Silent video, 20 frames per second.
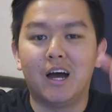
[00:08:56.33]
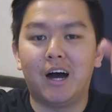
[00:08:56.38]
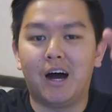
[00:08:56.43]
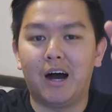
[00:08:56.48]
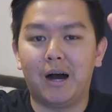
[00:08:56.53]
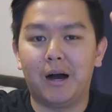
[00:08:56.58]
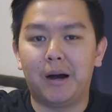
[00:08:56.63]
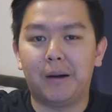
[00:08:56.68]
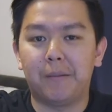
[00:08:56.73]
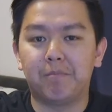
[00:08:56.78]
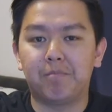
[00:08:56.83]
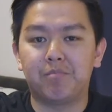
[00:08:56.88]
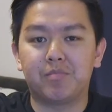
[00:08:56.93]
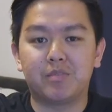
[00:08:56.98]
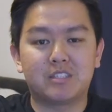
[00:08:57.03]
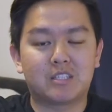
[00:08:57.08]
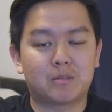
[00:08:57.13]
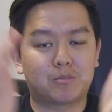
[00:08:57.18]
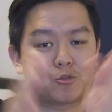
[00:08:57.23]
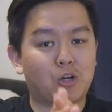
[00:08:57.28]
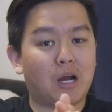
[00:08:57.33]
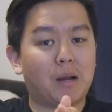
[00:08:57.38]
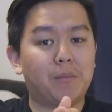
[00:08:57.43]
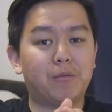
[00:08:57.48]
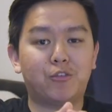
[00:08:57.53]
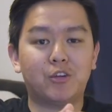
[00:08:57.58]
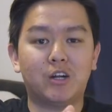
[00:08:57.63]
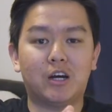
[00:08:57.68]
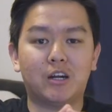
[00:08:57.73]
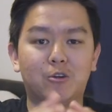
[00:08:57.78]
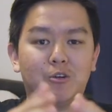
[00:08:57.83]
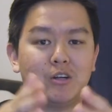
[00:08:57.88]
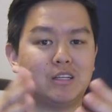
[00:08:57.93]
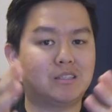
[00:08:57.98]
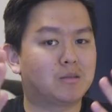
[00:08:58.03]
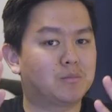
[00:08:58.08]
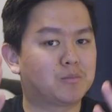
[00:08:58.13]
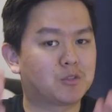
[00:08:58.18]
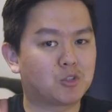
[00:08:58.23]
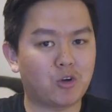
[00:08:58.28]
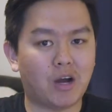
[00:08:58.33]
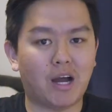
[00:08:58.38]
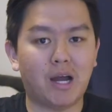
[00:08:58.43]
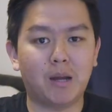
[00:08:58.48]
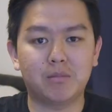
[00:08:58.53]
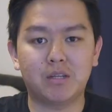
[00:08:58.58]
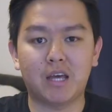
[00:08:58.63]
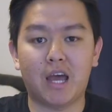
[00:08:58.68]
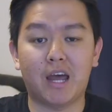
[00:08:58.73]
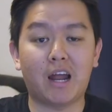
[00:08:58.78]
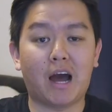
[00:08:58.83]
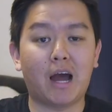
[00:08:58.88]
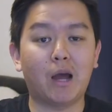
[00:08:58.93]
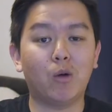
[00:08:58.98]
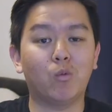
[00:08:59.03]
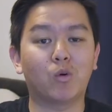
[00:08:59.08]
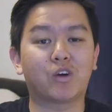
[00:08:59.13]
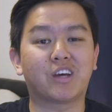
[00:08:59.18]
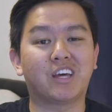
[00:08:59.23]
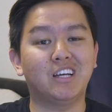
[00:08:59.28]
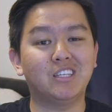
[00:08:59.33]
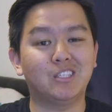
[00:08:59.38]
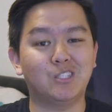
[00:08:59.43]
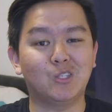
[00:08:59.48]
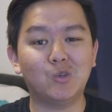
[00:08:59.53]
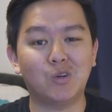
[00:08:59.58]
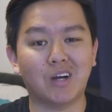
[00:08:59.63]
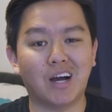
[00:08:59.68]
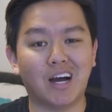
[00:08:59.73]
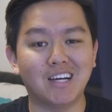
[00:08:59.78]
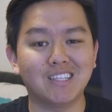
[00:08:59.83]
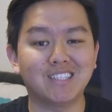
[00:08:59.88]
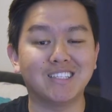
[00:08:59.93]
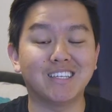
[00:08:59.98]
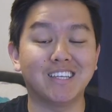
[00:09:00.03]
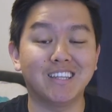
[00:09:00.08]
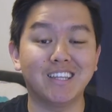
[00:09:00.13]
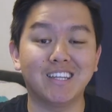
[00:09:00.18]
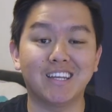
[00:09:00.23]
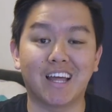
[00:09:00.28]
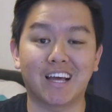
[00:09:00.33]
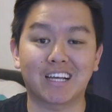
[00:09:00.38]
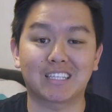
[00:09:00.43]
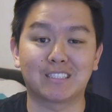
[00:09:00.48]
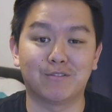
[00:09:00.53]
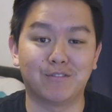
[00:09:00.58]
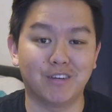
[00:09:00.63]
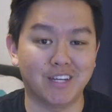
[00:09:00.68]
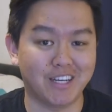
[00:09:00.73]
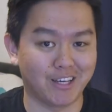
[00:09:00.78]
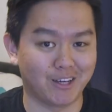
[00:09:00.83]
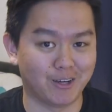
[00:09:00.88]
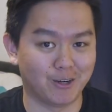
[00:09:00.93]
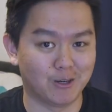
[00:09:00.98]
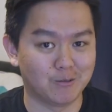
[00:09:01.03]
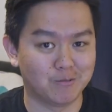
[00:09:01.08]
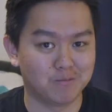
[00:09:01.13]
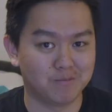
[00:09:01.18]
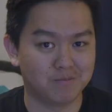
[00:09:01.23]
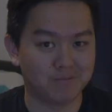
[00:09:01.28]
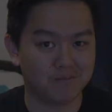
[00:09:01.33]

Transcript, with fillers: Um, subscribe if you're not already subscribed, and I will catch you guys in the next video.